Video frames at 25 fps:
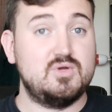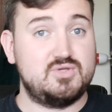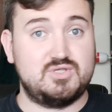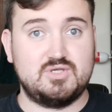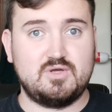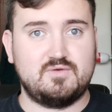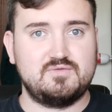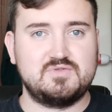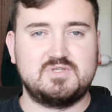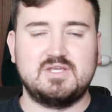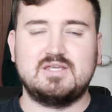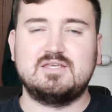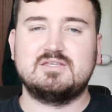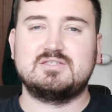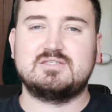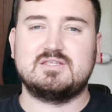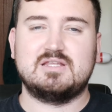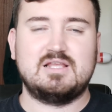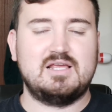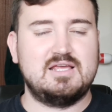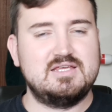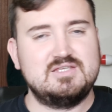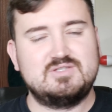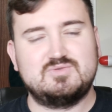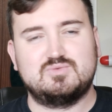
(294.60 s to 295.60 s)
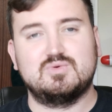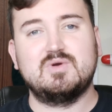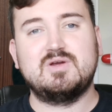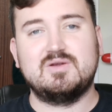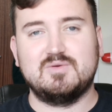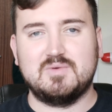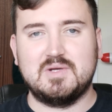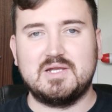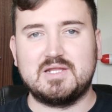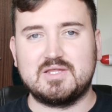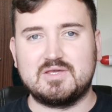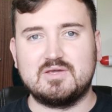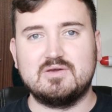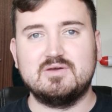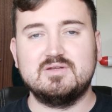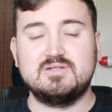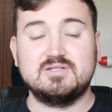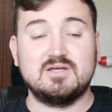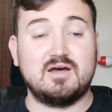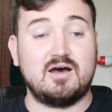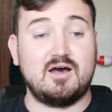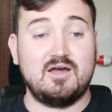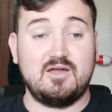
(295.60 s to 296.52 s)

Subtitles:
which obviously is really, really good.